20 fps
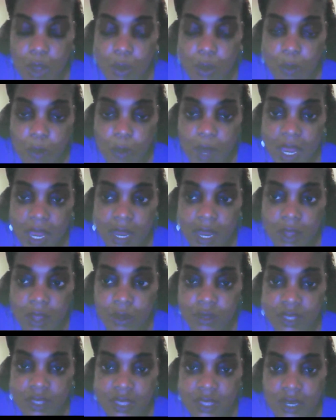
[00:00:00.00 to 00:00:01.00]

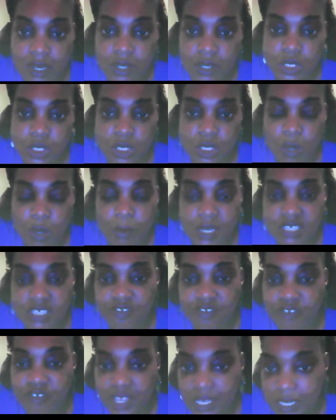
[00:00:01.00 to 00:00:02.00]
while there is so
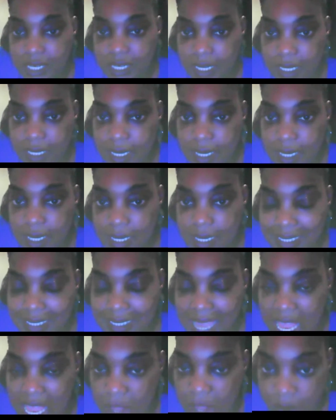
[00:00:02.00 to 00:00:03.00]
much funding that
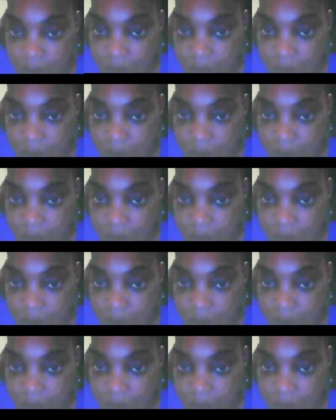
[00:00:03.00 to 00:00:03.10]
is out